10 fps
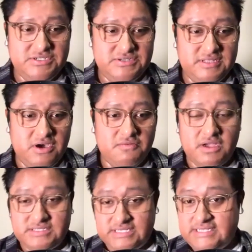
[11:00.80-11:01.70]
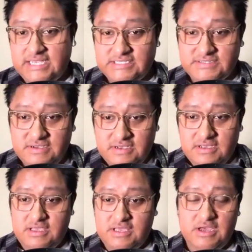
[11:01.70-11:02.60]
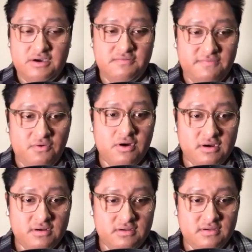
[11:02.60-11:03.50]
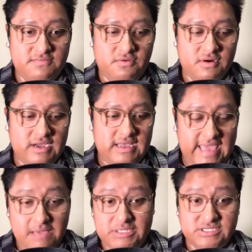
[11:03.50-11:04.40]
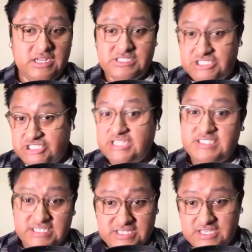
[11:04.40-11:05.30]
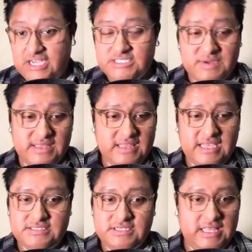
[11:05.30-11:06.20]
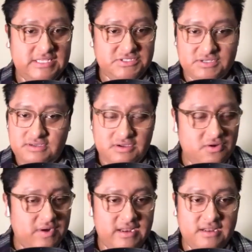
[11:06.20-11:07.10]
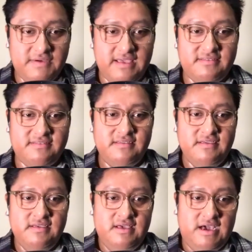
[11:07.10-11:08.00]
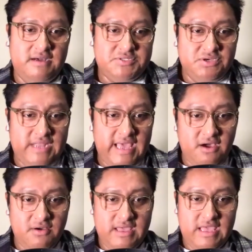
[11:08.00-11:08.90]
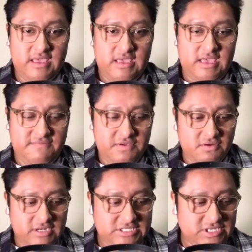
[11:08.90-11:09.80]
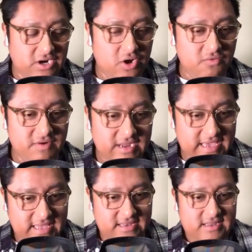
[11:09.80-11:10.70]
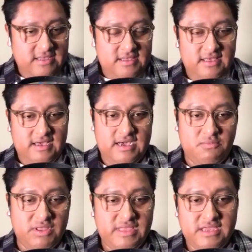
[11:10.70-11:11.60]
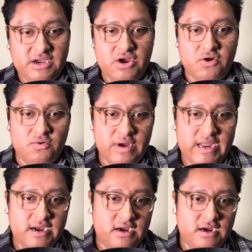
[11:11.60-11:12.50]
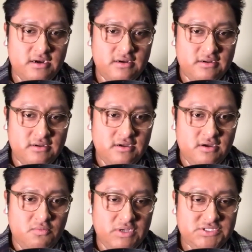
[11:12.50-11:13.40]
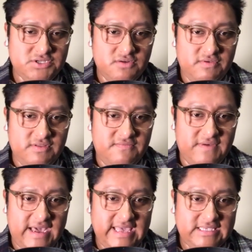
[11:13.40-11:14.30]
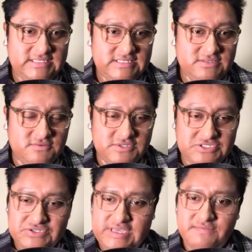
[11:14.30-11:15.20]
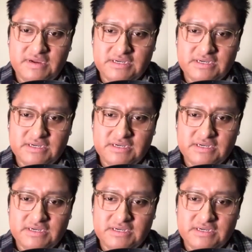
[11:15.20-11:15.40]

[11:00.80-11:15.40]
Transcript: to the overall success, for Amazon, is adjusting to the customer. I think that's great advice. So now, if you were to start over again, within your career, what sort of advice would you give